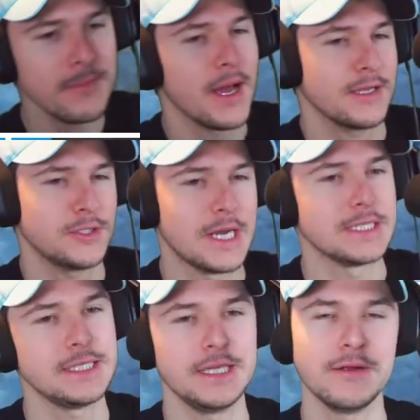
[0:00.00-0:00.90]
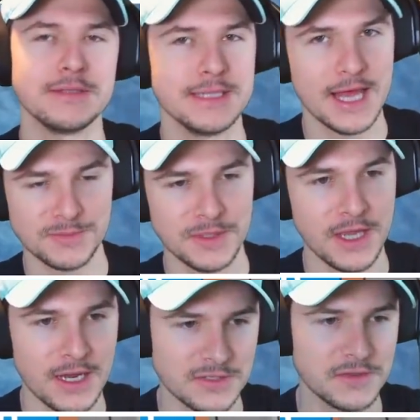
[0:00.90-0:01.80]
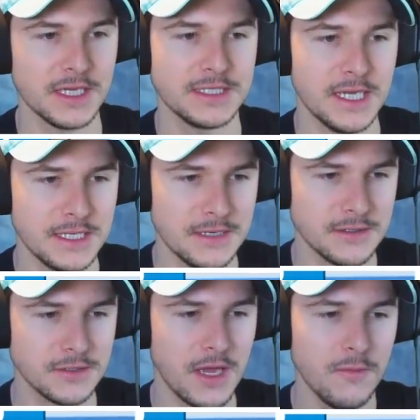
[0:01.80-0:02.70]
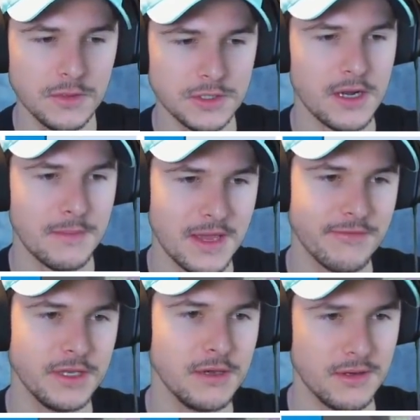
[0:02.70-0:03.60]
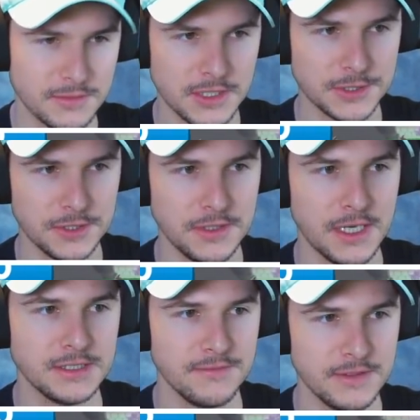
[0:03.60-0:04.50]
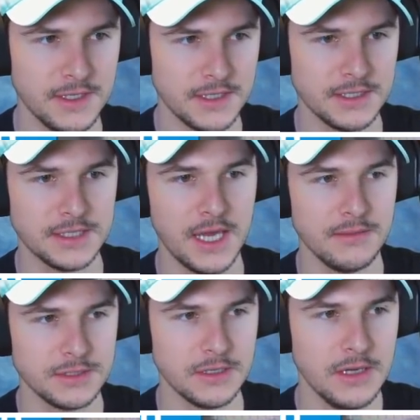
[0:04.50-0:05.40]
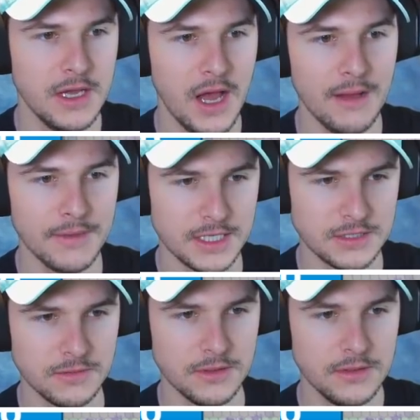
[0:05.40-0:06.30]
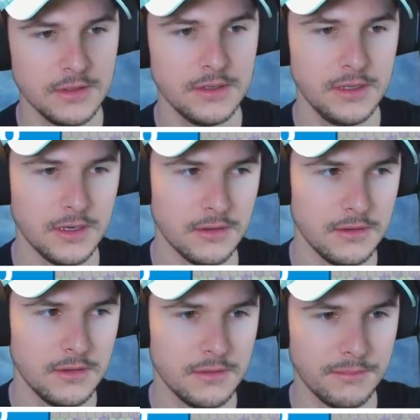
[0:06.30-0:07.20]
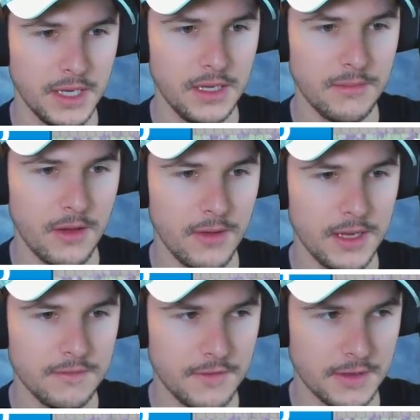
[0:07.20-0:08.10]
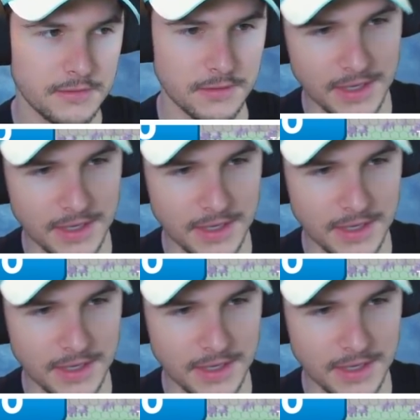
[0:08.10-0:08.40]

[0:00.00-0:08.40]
not trying to sit here and slash pinatas for like 10 years, okay? We're trying to make a video and I'm trying to show you guys everything in this game, so I might as well, you know, pay my way to victory.